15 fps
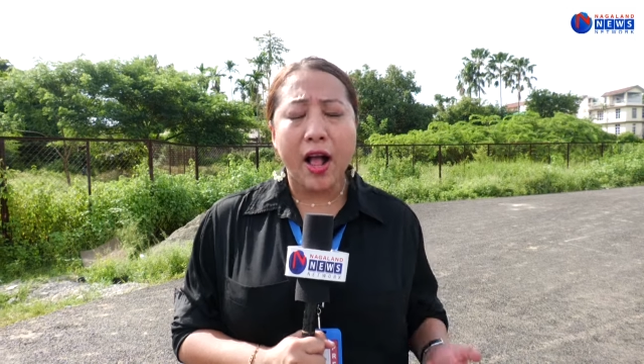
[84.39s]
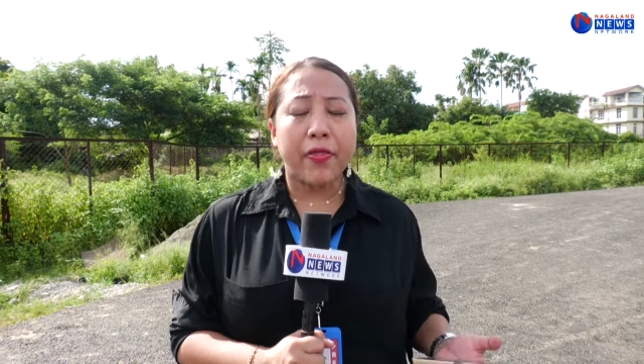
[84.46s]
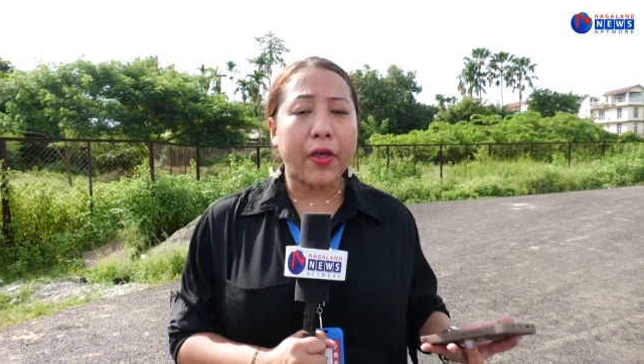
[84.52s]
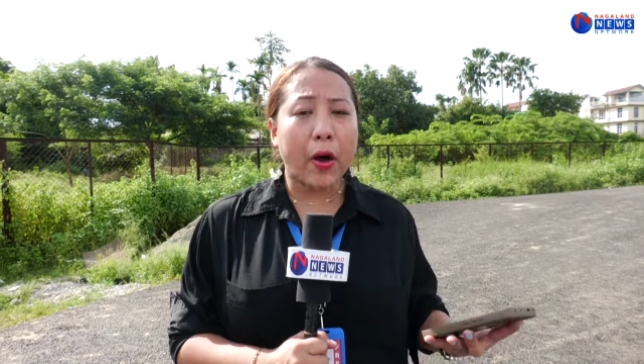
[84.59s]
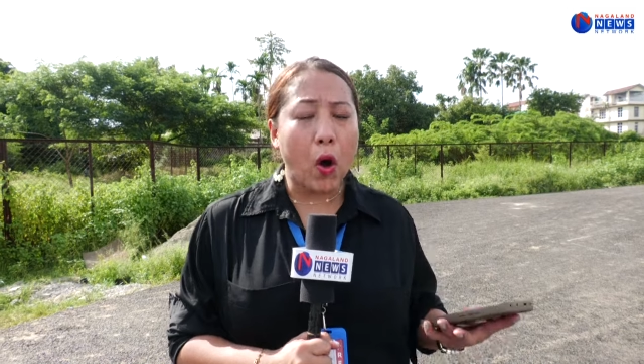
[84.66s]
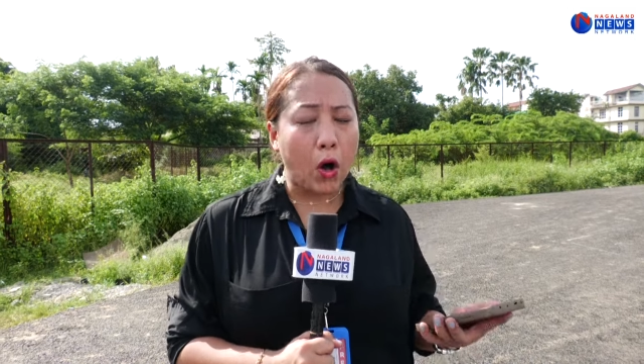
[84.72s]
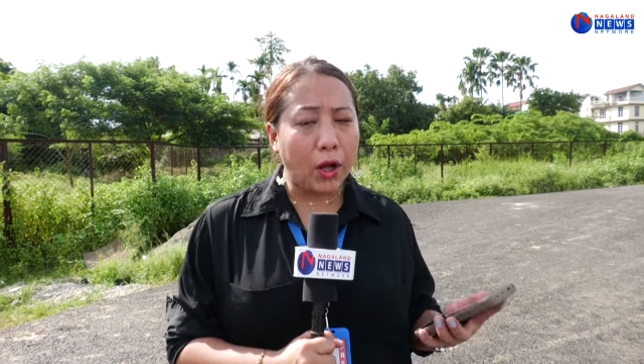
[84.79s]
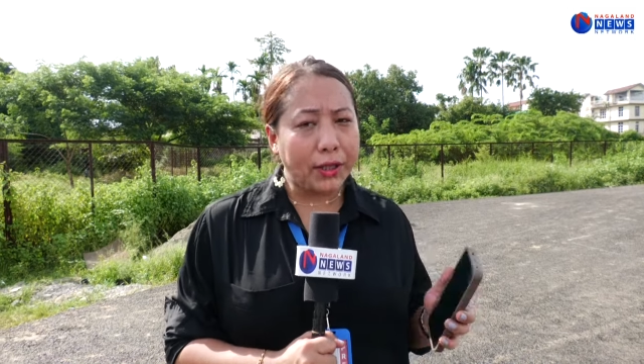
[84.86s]

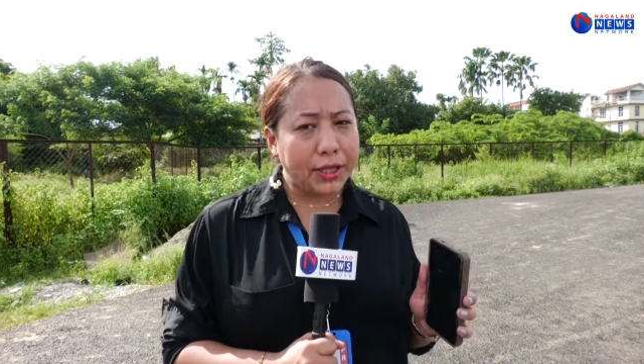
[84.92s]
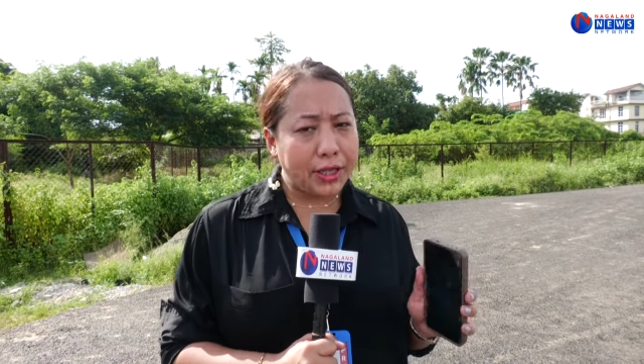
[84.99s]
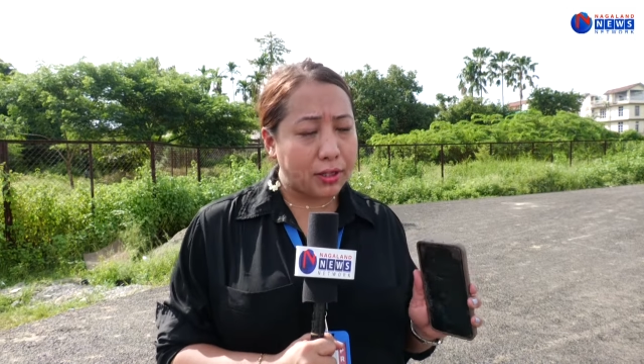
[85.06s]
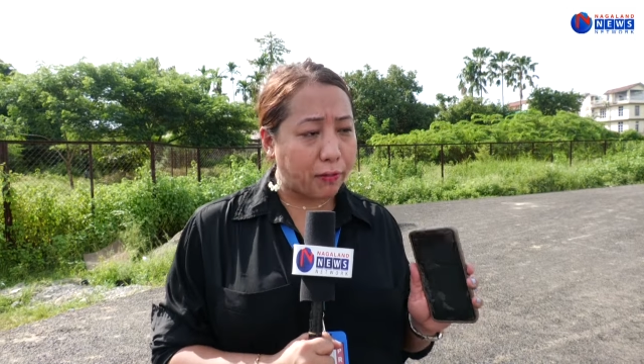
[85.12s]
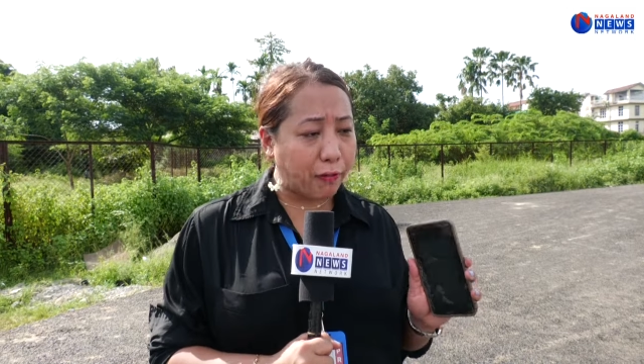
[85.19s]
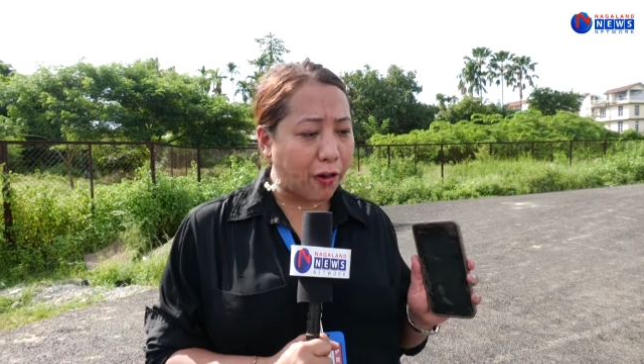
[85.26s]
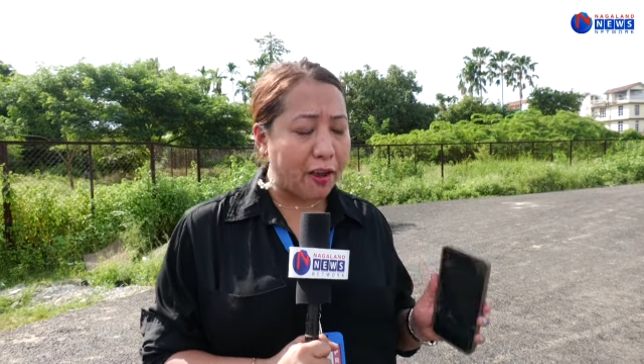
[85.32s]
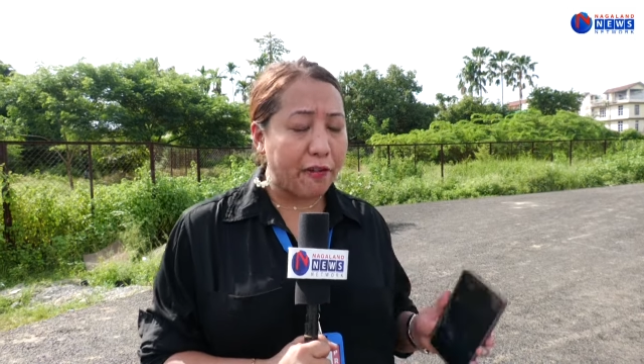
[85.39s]
Now all
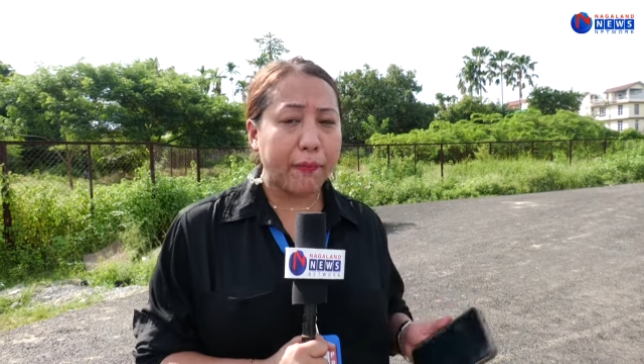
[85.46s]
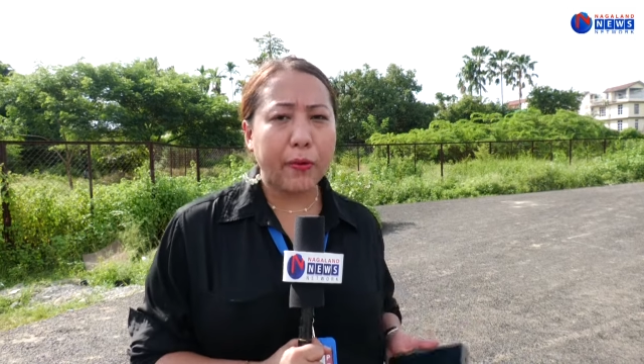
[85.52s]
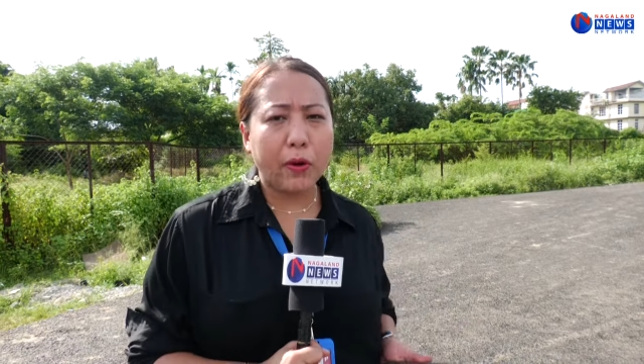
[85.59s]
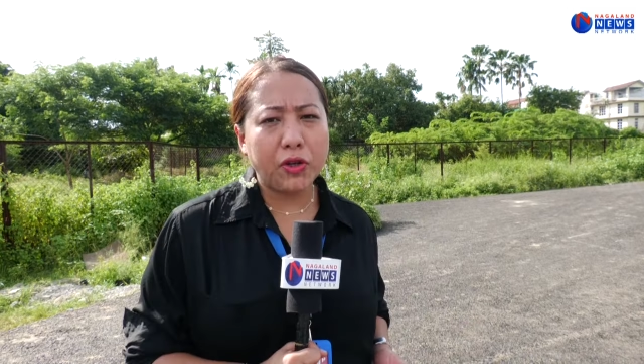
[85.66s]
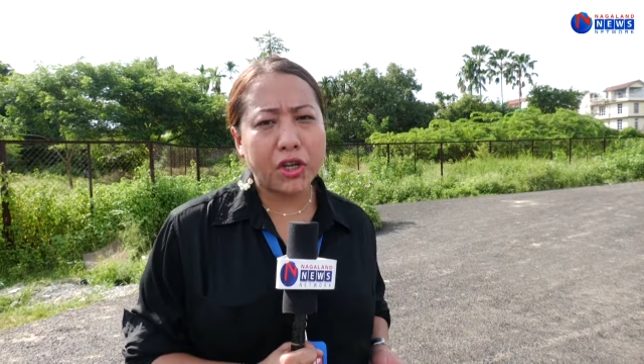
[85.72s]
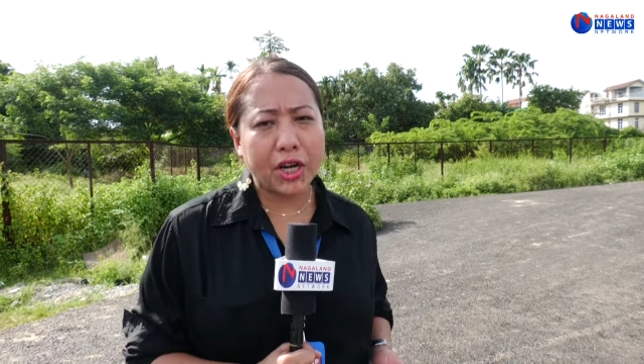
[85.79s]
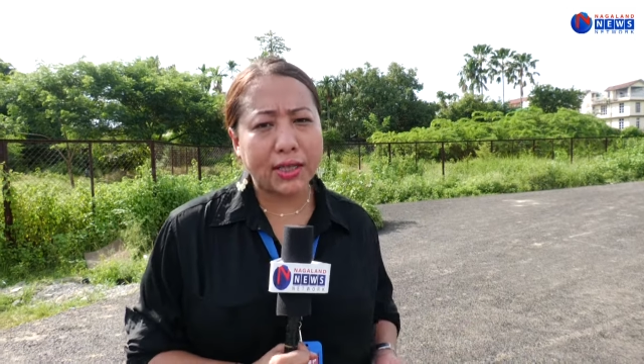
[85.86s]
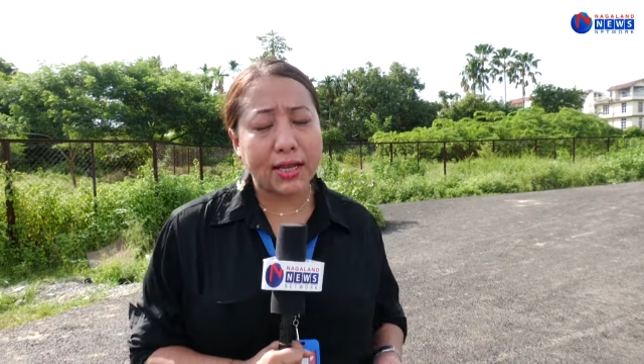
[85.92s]
these five
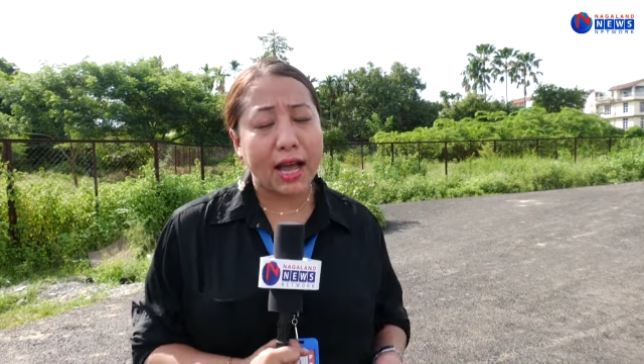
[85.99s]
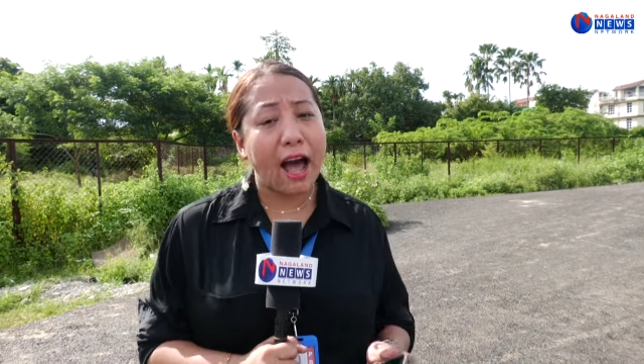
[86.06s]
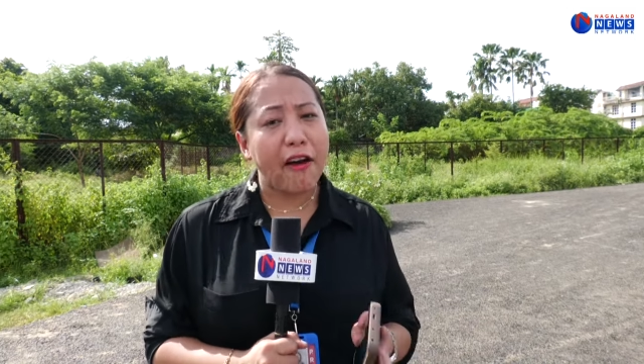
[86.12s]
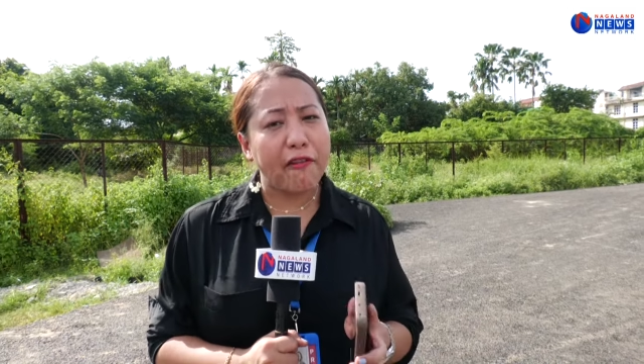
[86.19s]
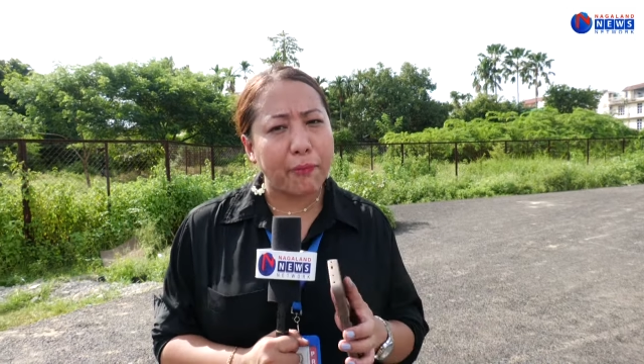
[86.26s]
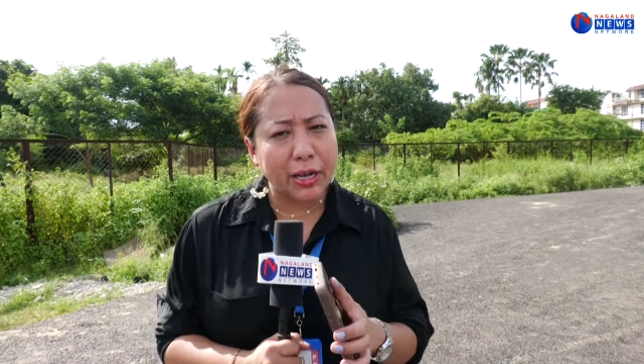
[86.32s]
projects have